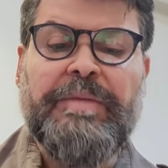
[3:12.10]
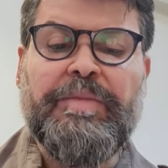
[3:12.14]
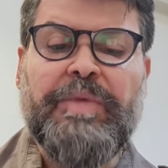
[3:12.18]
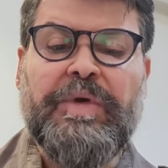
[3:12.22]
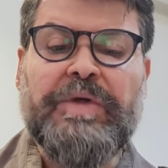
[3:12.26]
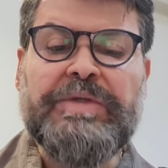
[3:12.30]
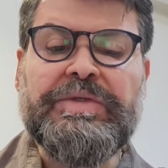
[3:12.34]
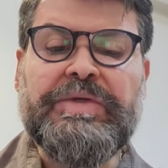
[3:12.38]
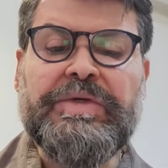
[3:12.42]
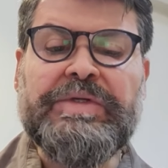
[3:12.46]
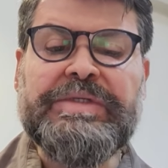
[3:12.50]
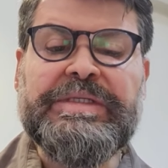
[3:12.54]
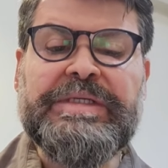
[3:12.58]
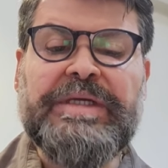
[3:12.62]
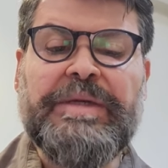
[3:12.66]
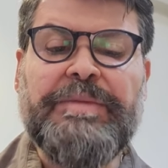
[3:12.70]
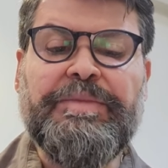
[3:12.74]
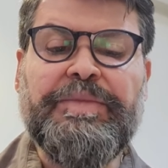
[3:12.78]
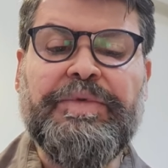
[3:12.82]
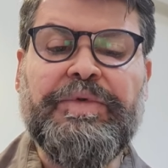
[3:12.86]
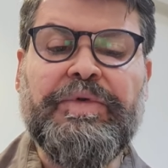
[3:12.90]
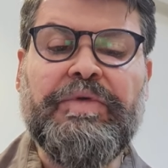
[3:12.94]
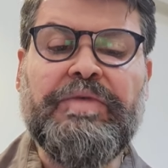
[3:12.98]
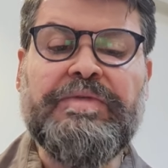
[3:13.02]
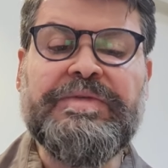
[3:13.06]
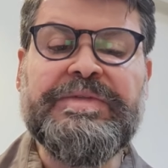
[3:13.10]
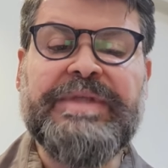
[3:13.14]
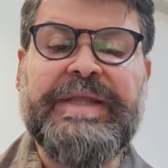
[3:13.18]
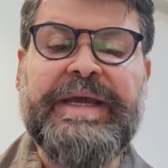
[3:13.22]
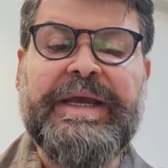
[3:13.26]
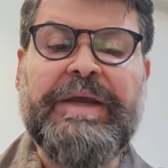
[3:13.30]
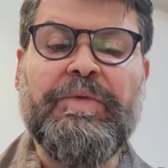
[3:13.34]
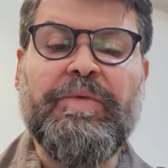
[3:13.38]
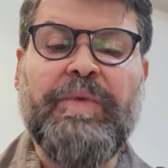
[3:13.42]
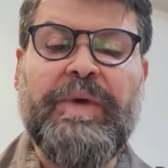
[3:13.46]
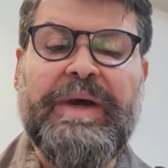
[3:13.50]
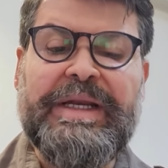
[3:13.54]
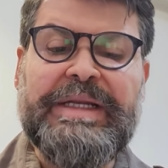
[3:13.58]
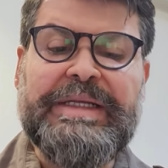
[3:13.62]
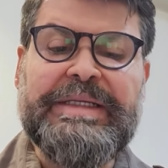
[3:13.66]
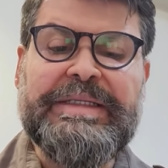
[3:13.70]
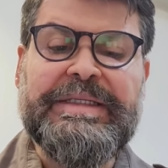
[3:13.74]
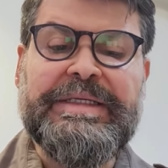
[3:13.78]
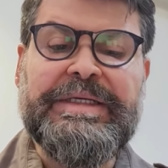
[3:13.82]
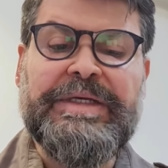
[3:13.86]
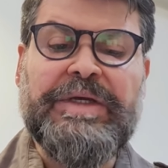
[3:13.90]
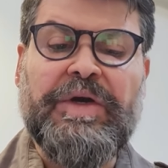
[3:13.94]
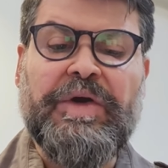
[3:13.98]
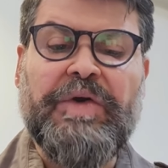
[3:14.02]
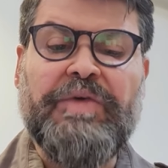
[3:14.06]
Botox improves the
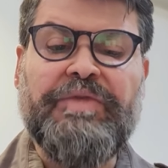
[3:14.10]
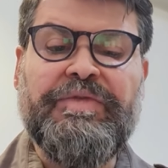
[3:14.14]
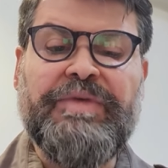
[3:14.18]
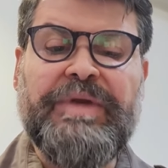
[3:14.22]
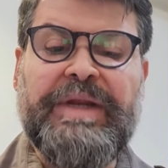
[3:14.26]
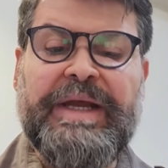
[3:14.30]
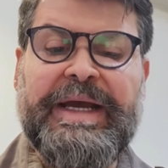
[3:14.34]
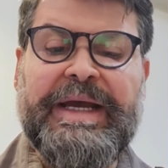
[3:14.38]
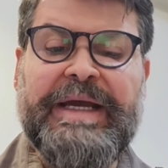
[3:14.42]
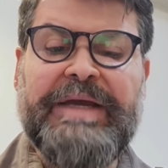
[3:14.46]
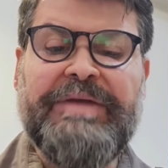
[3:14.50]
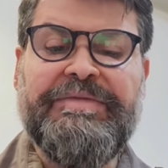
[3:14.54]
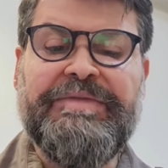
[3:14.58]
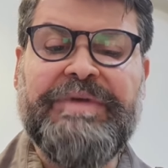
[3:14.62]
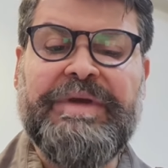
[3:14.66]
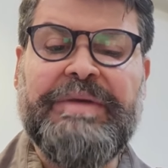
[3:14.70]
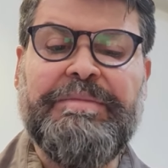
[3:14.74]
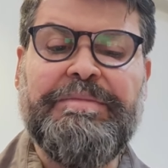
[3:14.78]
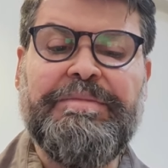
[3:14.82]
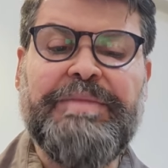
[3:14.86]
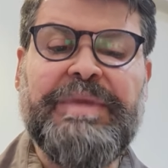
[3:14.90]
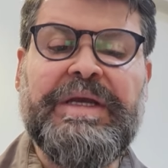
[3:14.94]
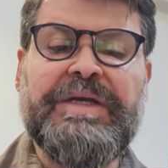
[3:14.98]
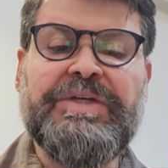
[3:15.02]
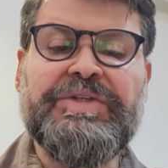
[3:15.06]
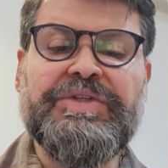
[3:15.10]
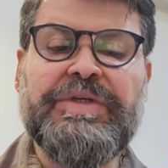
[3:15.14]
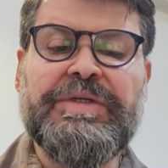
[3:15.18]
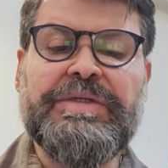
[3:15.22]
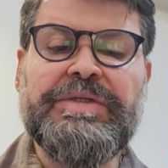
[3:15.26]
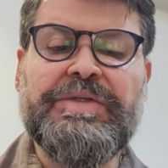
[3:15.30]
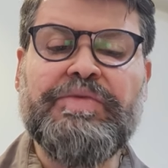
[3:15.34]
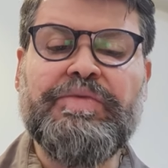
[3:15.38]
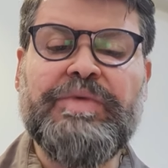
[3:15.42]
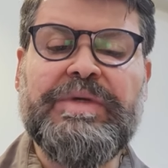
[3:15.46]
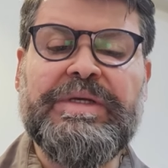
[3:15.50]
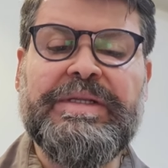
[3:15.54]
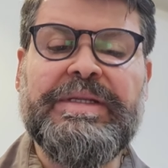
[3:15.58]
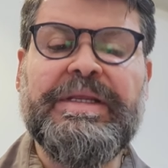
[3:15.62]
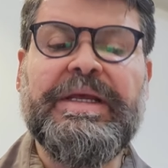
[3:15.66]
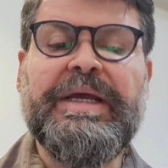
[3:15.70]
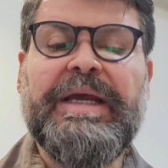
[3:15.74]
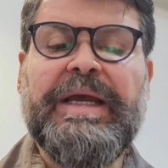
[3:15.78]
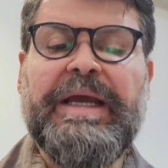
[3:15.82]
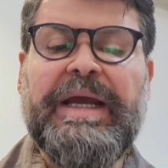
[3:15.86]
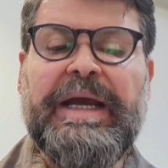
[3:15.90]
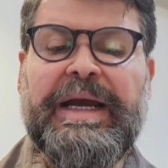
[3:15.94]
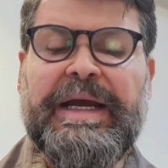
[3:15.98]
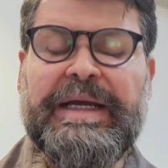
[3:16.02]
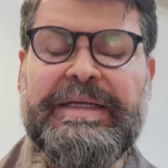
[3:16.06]
quality of life in patients with
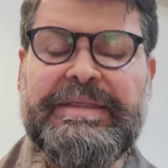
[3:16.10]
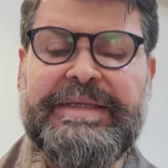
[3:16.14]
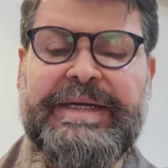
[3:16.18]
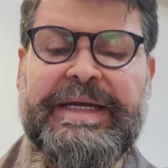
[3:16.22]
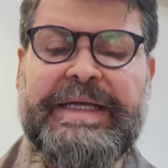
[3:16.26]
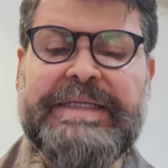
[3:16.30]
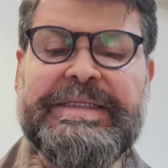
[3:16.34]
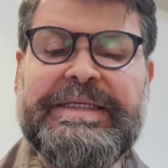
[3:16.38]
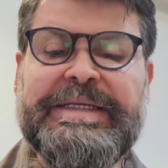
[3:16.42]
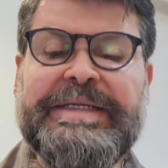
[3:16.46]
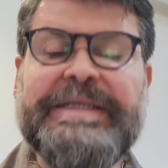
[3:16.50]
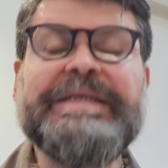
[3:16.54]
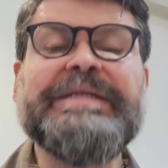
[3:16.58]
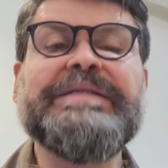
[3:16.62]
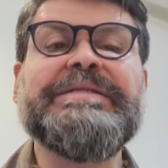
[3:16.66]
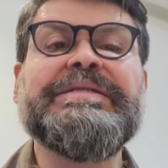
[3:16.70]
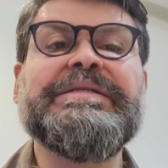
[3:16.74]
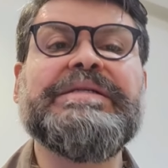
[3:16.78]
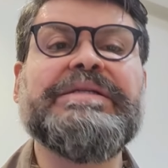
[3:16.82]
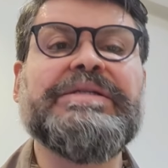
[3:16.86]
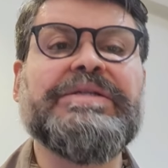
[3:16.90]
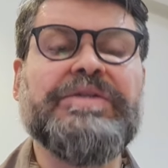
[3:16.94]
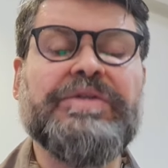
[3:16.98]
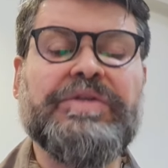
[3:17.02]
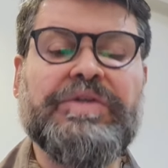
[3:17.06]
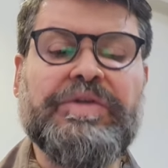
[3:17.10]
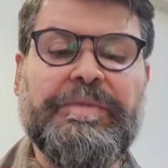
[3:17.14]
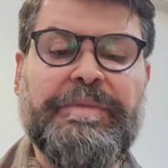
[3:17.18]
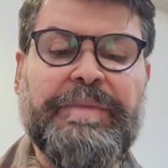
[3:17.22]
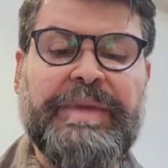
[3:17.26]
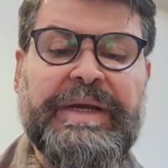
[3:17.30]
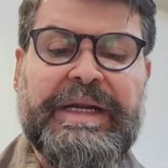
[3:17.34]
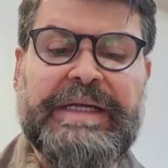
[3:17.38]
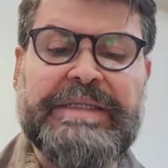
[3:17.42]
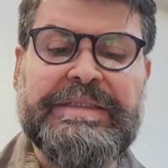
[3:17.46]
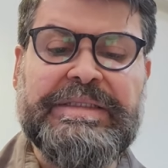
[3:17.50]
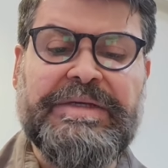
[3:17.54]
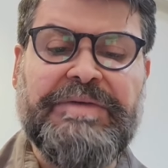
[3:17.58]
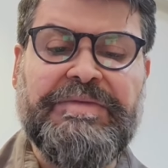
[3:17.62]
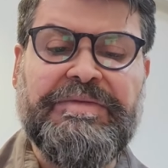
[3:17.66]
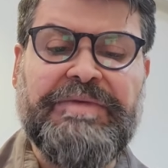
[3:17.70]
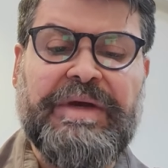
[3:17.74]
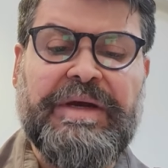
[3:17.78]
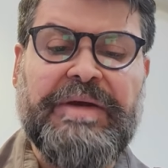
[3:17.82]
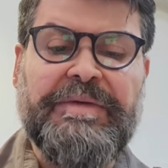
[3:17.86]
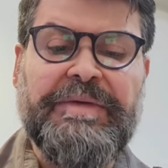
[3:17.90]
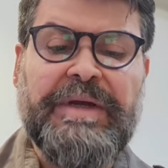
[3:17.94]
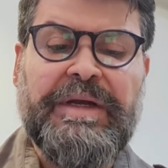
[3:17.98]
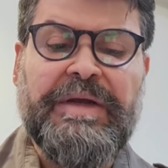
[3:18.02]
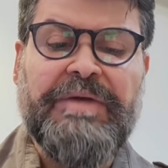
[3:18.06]
hydradenitis
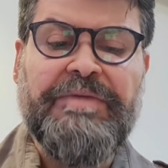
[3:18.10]
suppurativa.